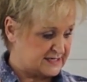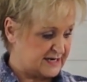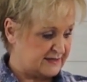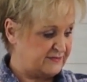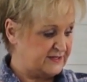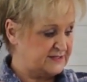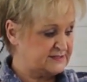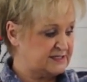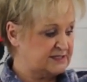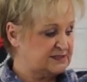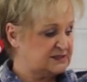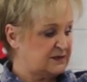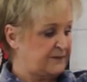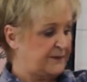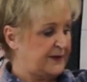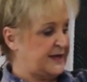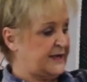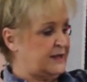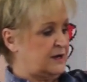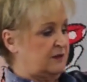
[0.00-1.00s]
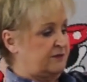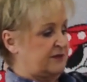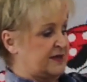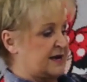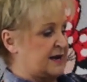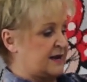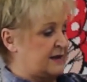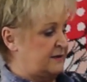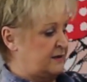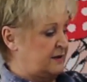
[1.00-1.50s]
Now this is the panel
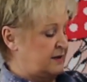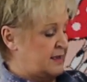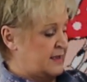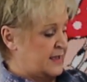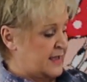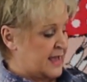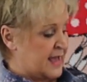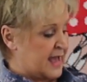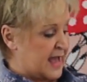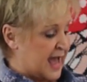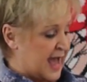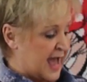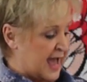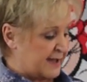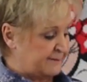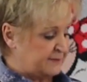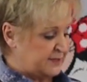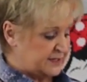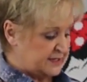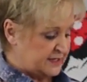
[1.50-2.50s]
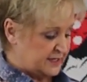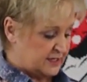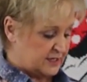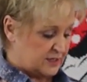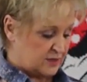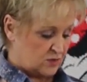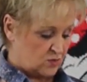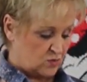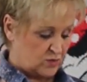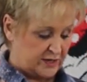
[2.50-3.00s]
that I'm going to
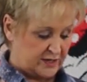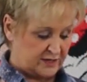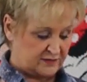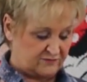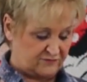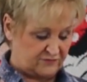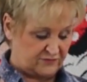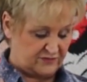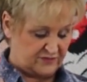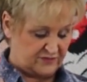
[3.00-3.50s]
go with for